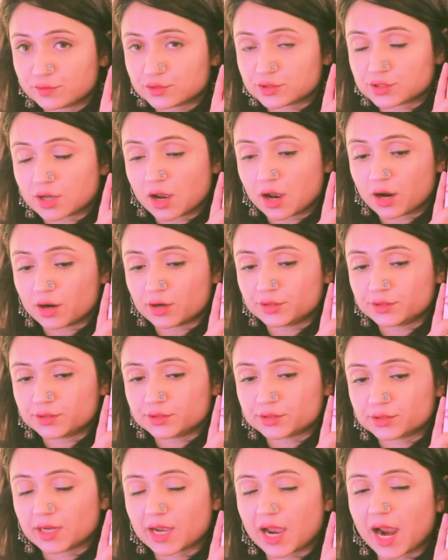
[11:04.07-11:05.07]

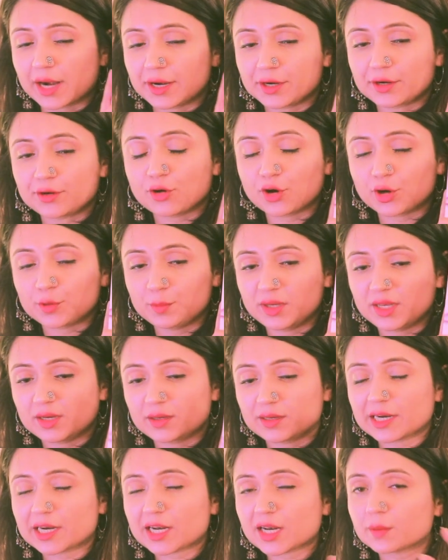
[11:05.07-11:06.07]
stars had it not been
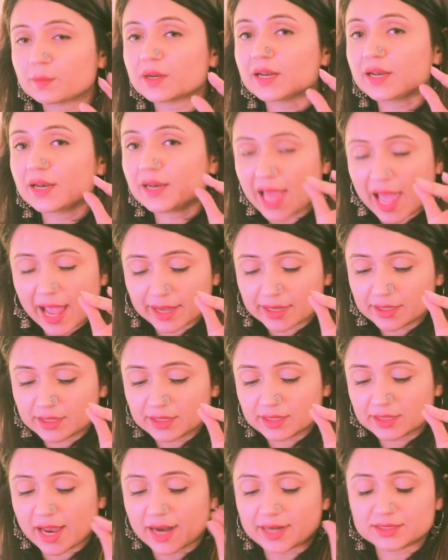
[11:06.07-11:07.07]
little bit
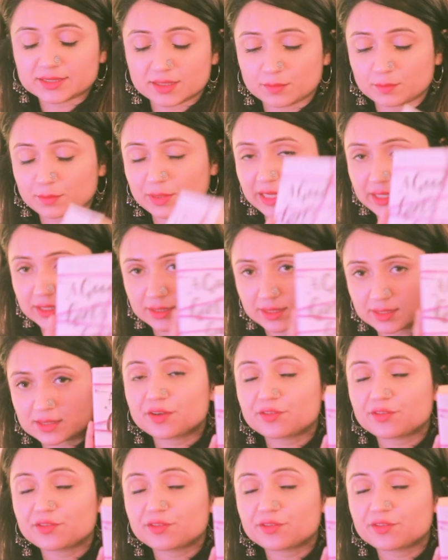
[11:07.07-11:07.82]
laggy at some places.